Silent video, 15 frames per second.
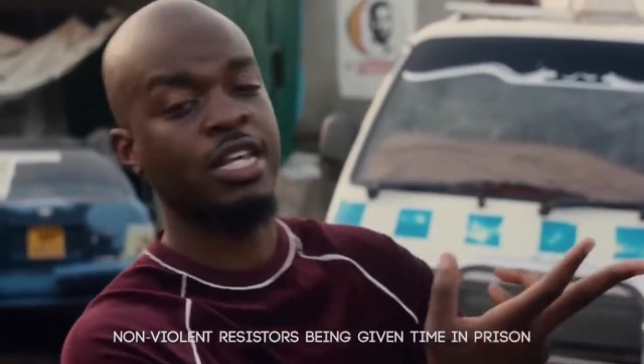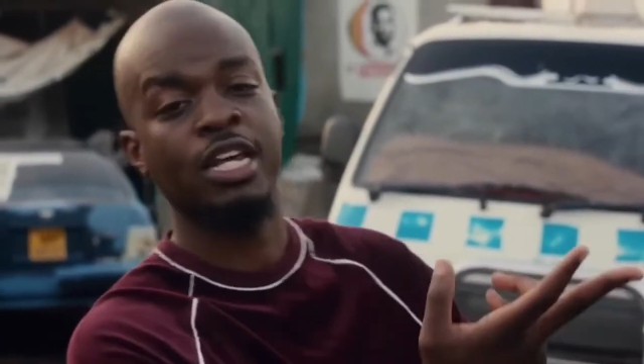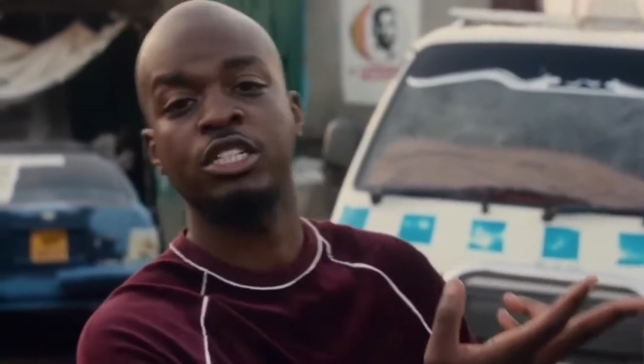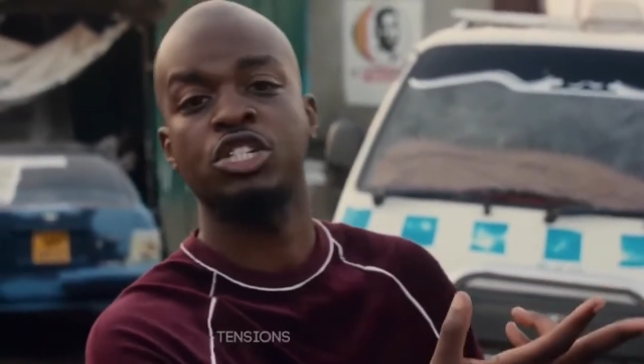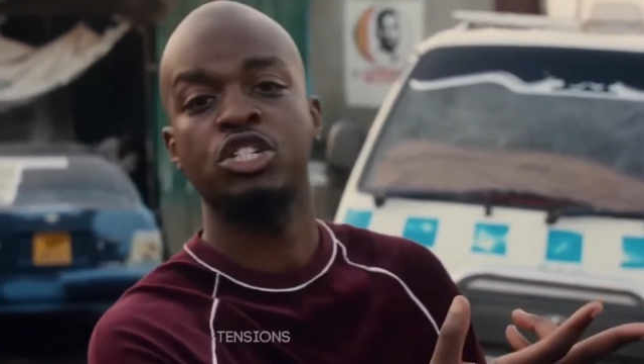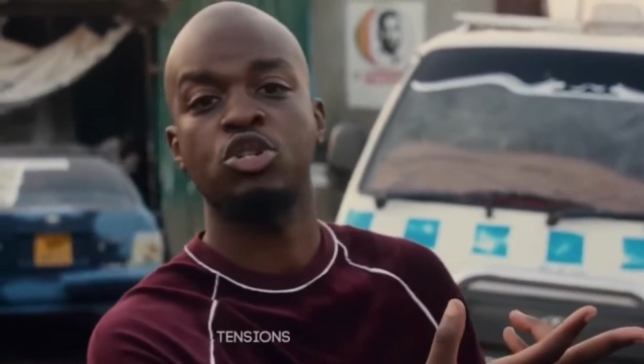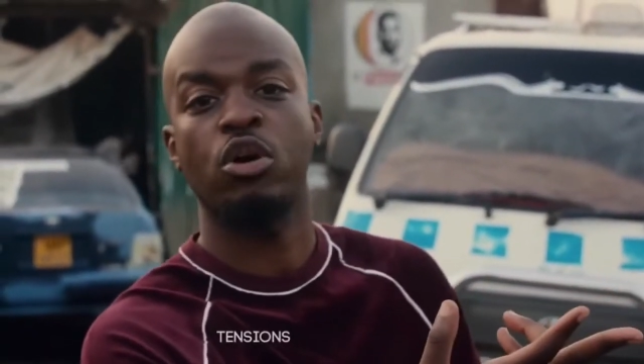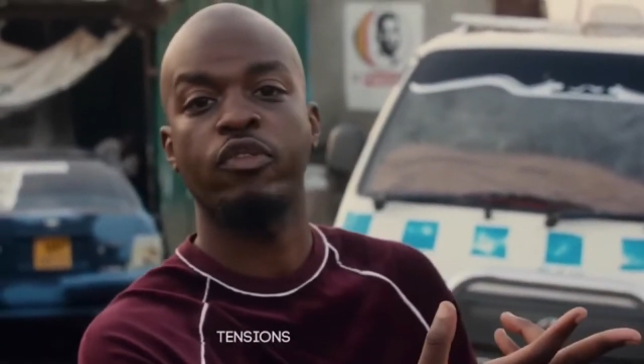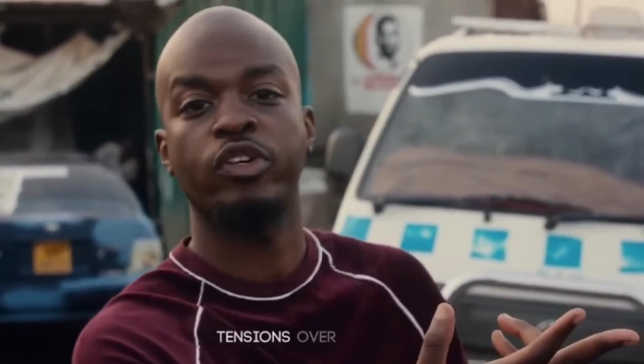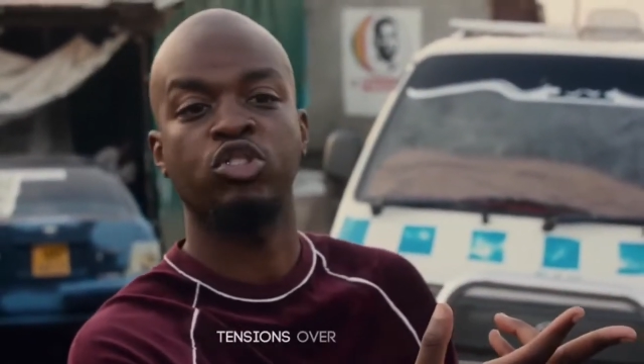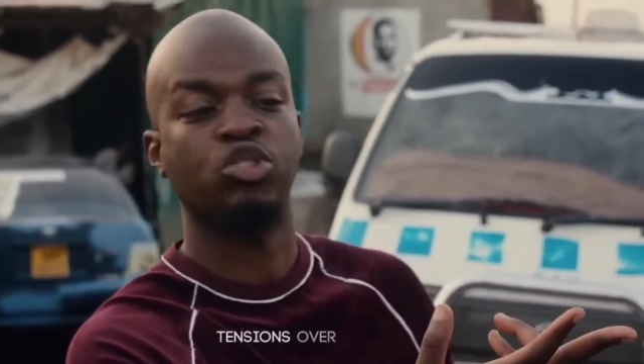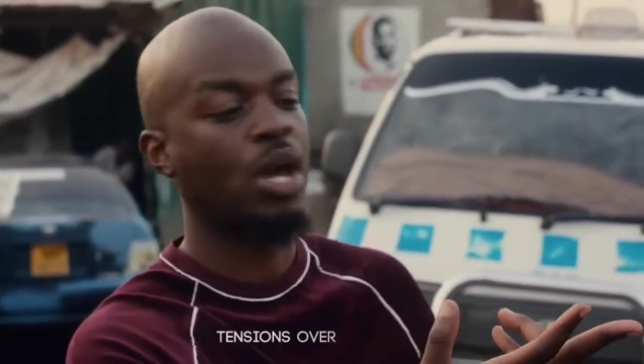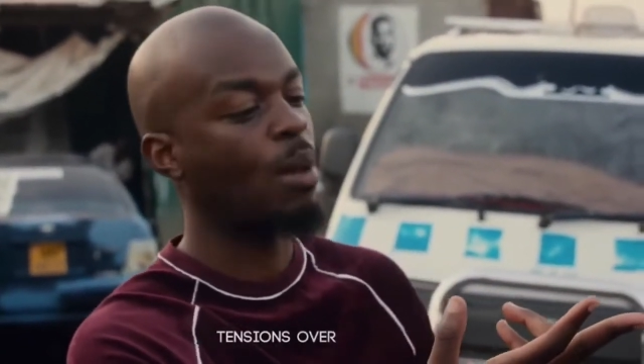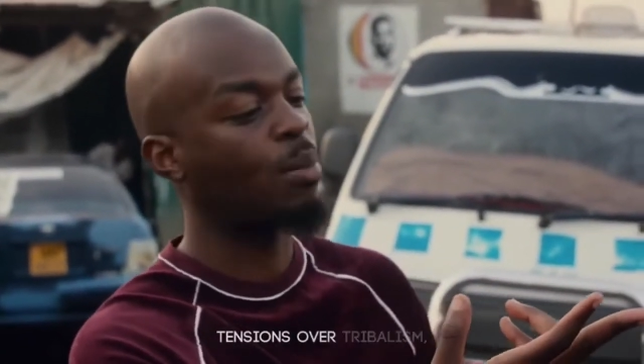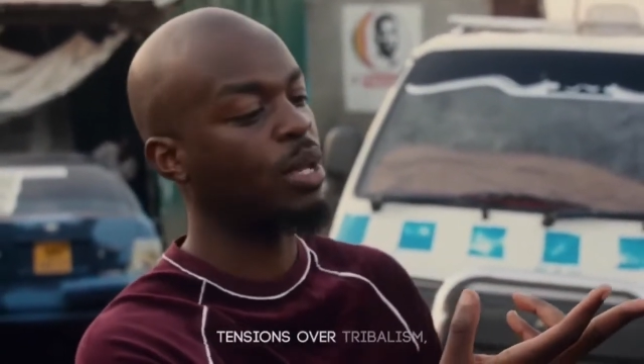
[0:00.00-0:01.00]
tensions over
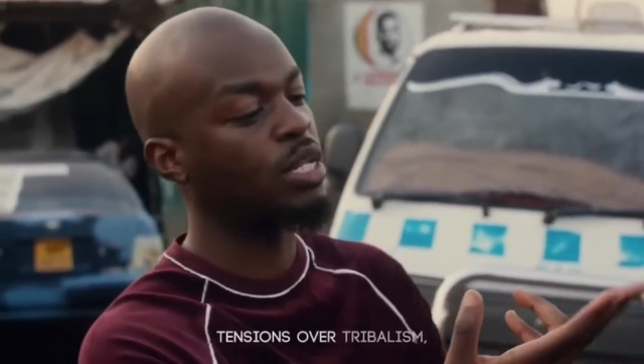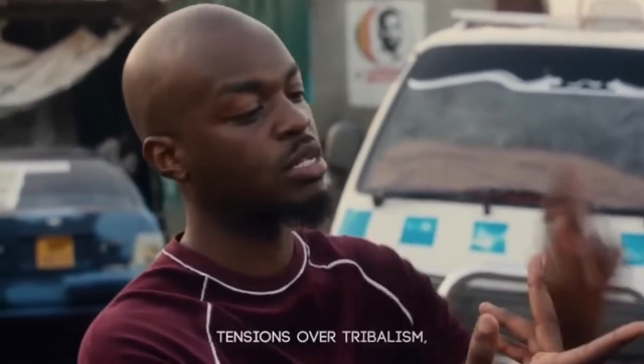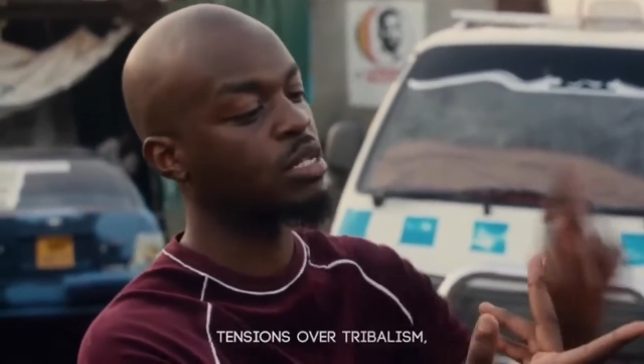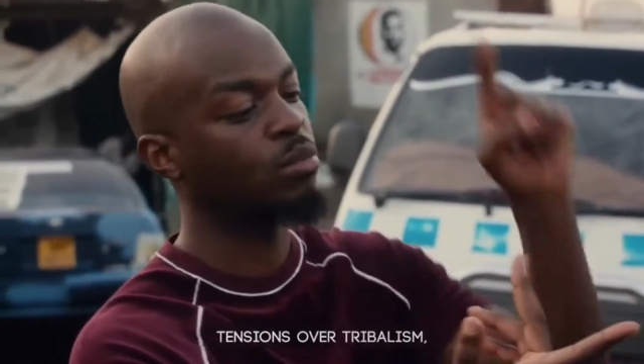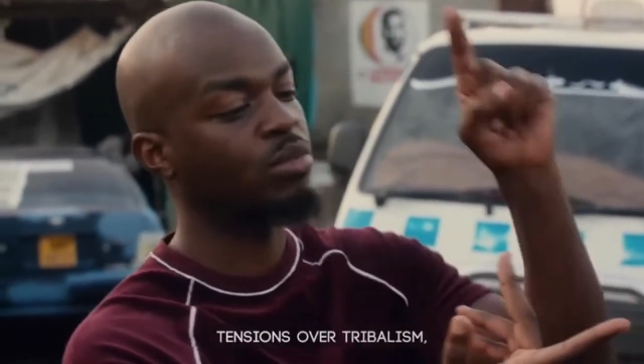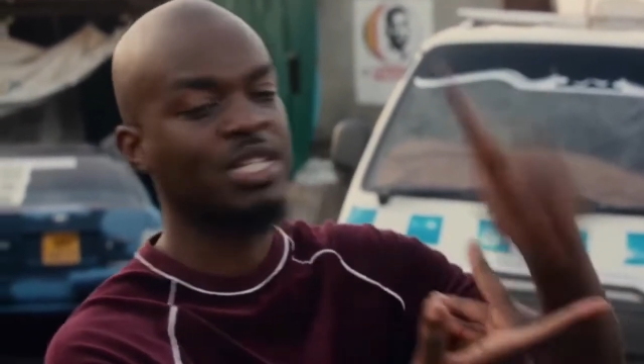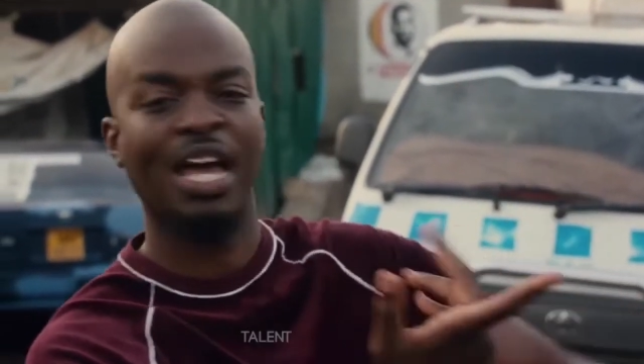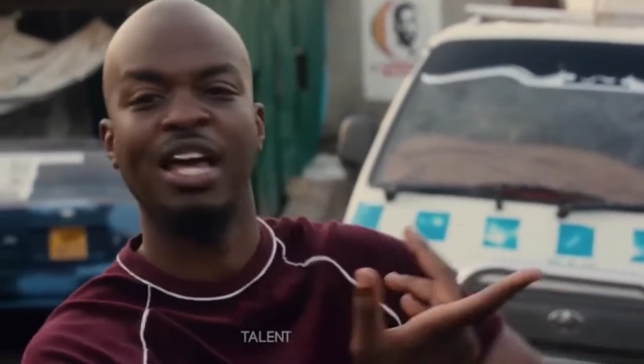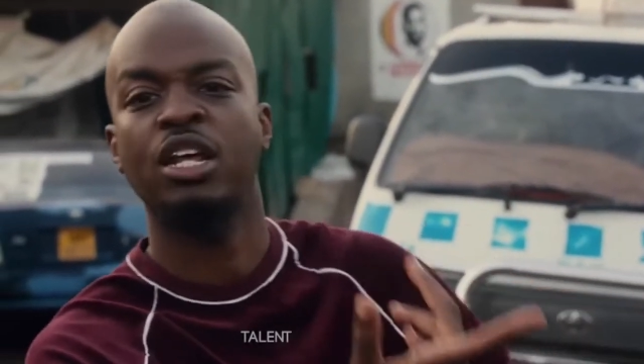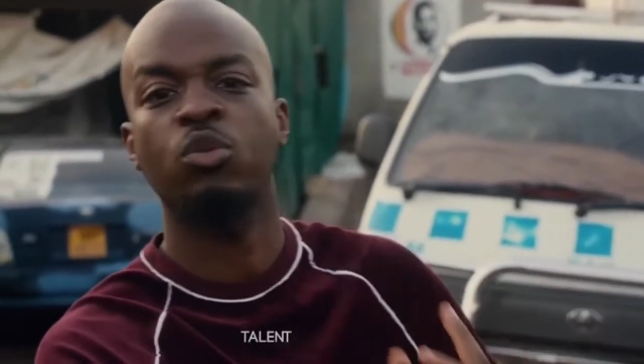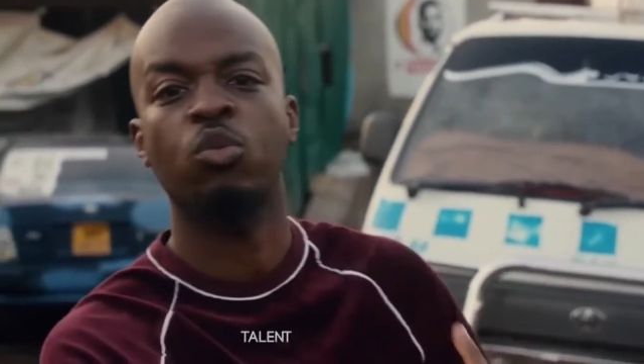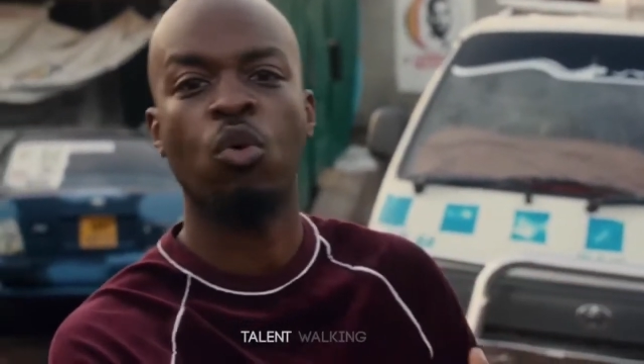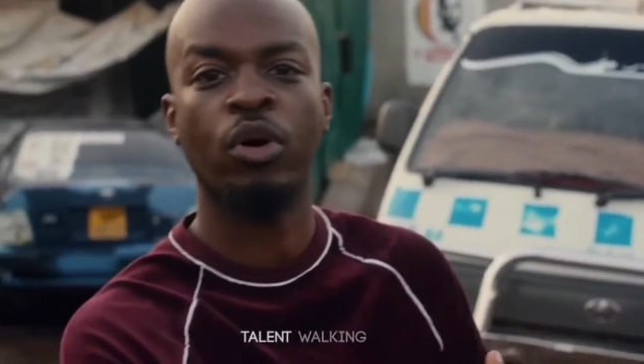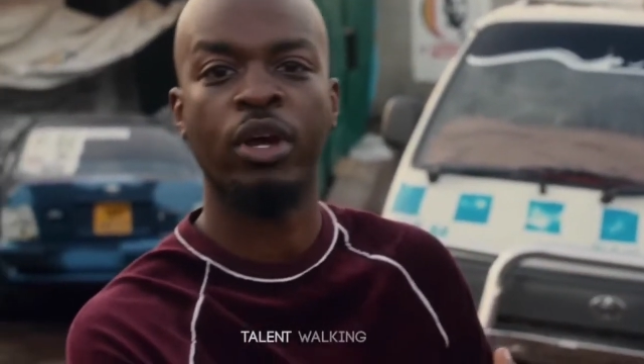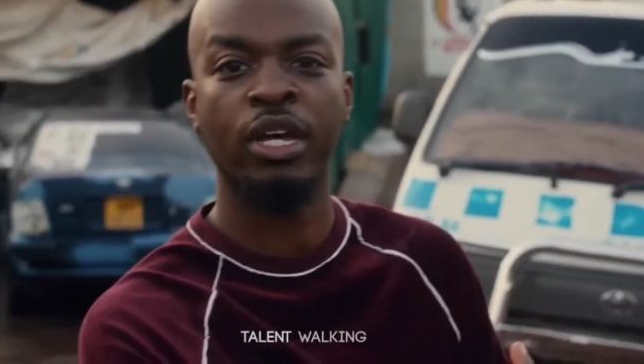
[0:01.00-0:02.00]
tribalism,
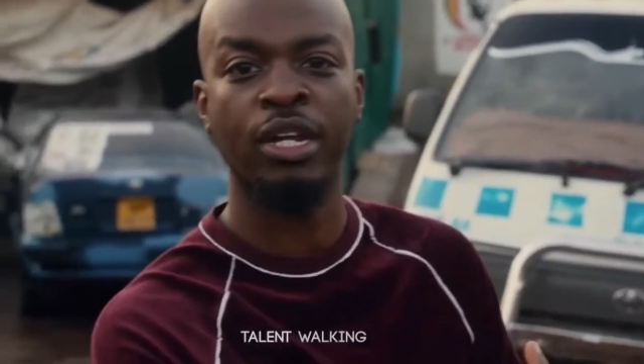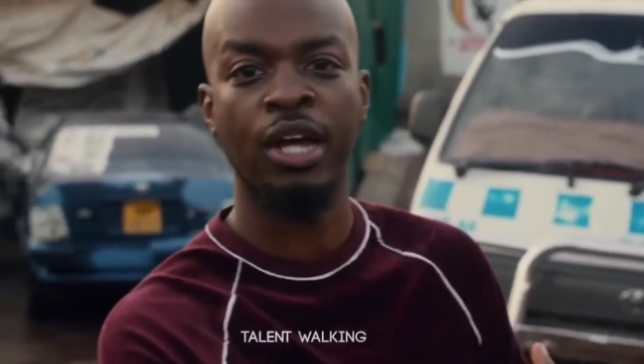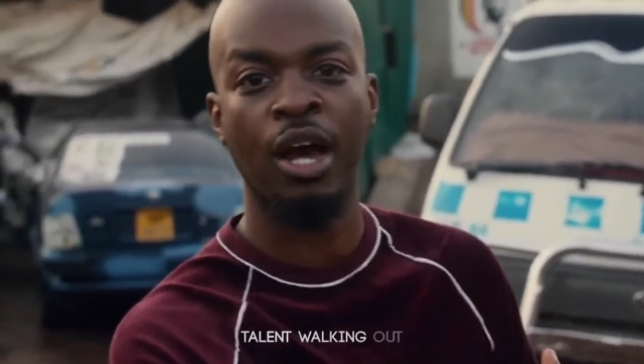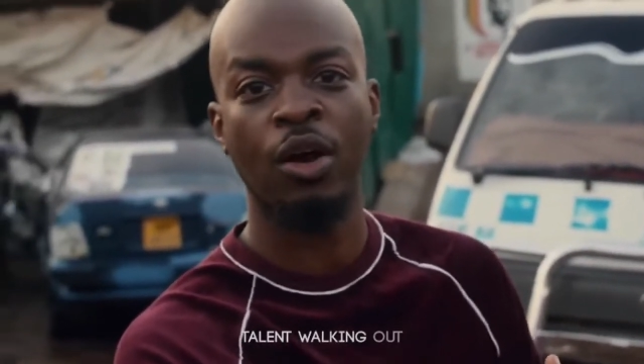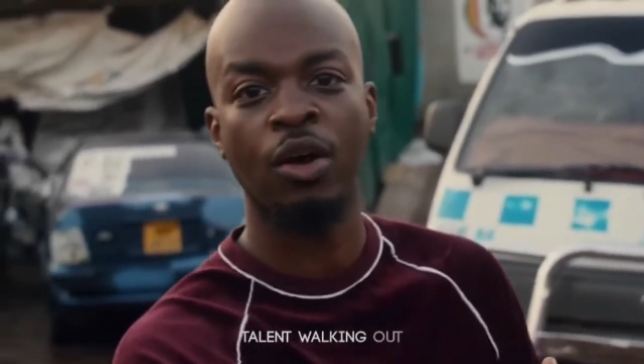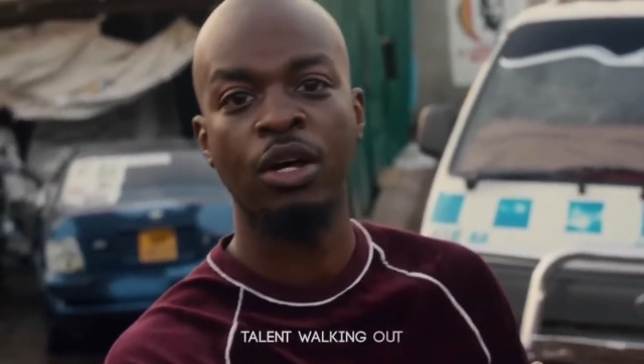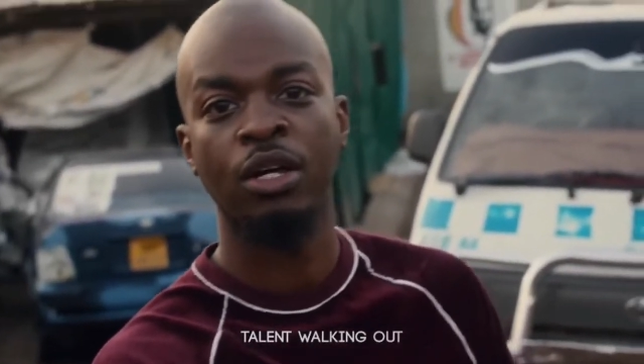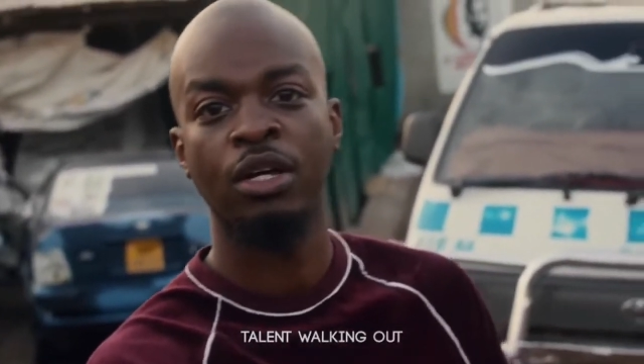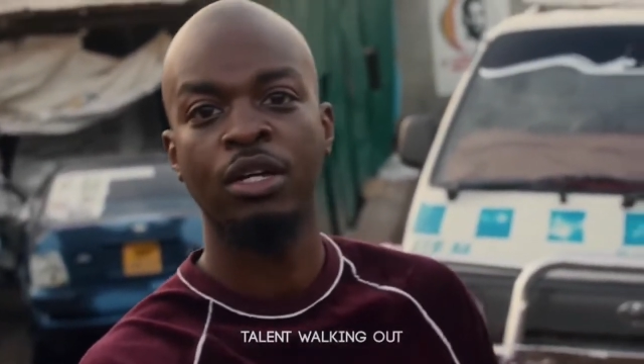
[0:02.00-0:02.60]
talent walking out.